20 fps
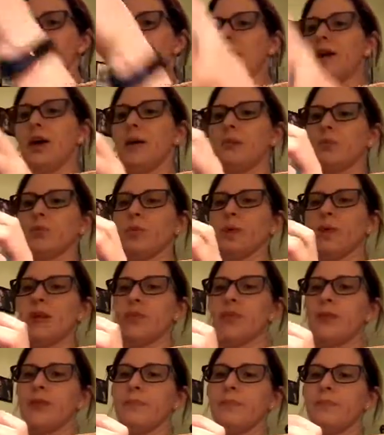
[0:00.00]
Comes
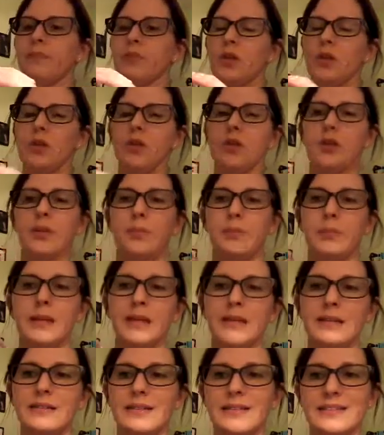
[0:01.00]
with
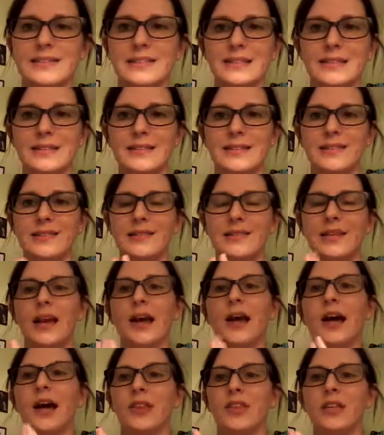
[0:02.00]
peat discs.
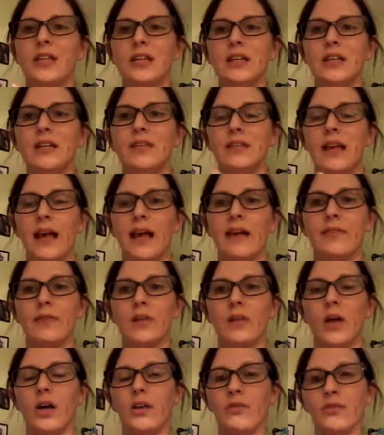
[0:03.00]
These have a
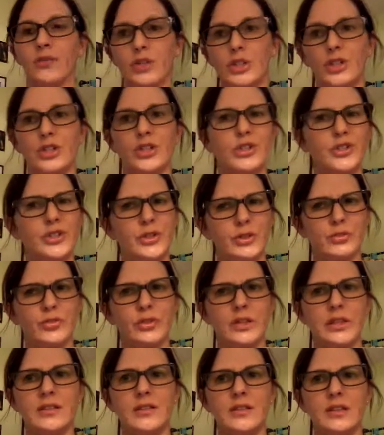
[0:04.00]
lot of really good
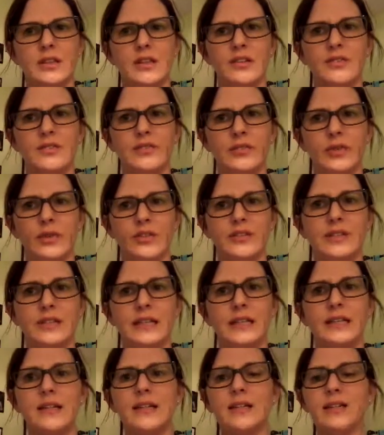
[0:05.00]
nutrients in them for
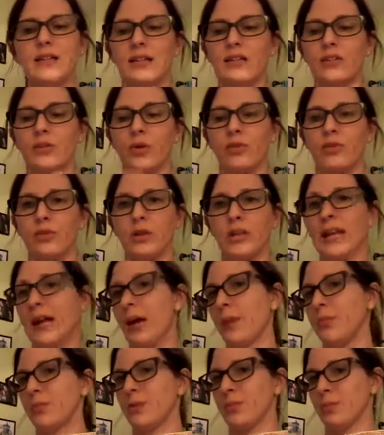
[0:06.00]
seeds, and so it really
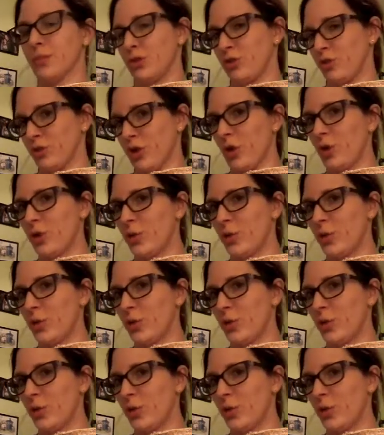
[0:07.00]
helps them to grow